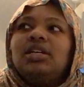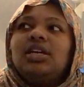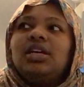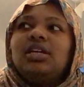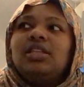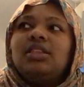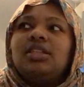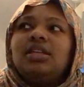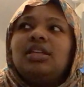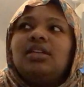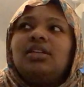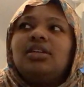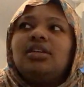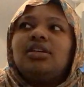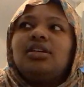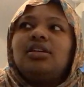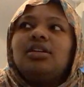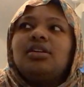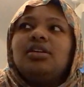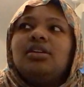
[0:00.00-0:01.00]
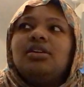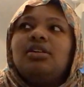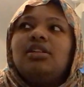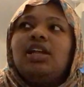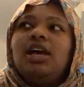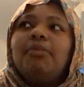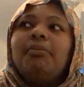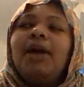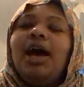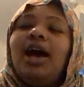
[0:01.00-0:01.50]
I think.
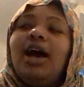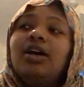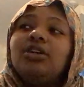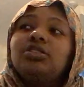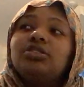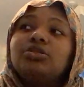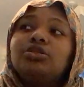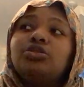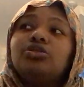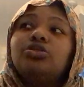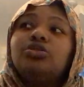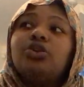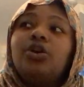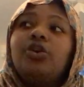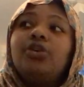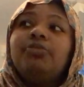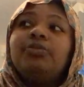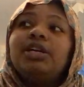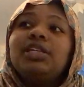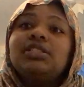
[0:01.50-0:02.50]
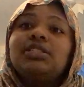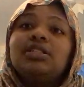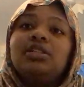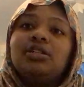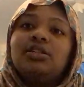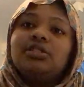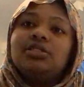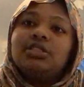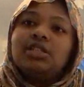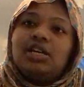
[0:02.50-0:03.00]
Like, my house was so messy
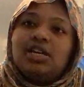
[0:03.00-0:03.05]
those